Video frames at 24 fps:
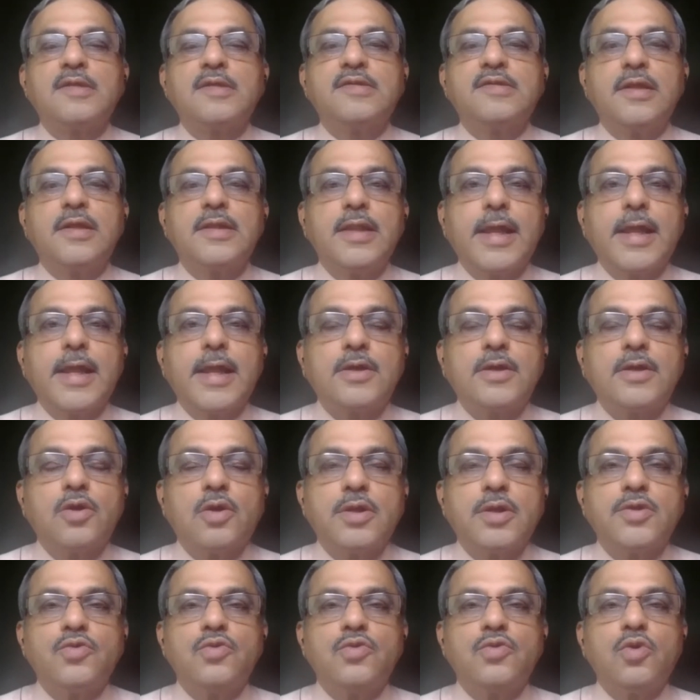sunlight
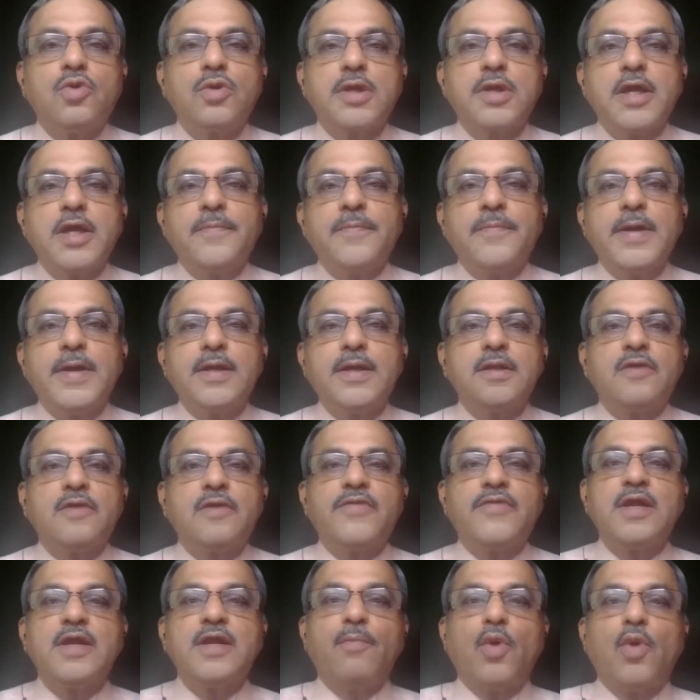or you don't keep it in a
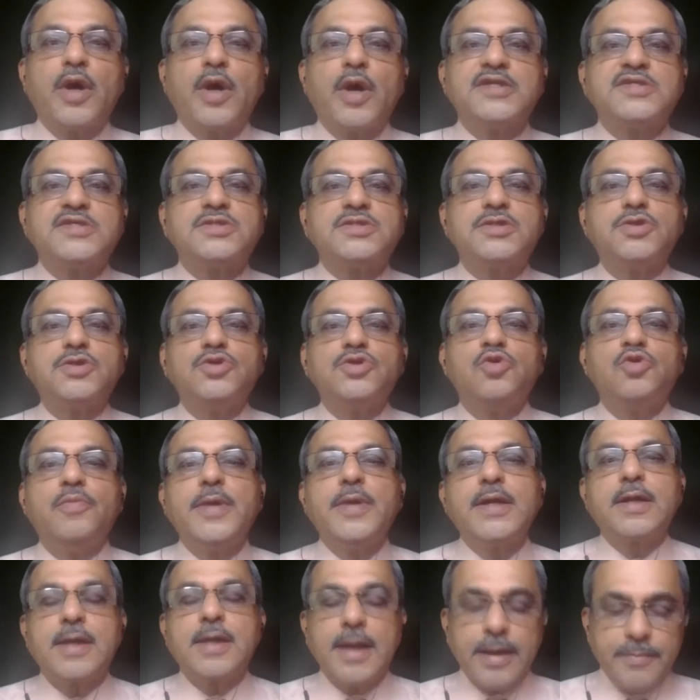very moist,
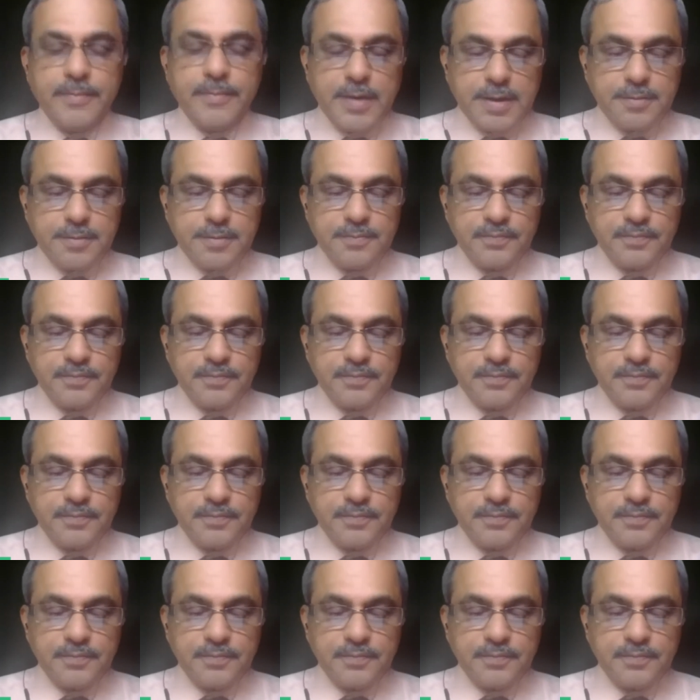humid climate.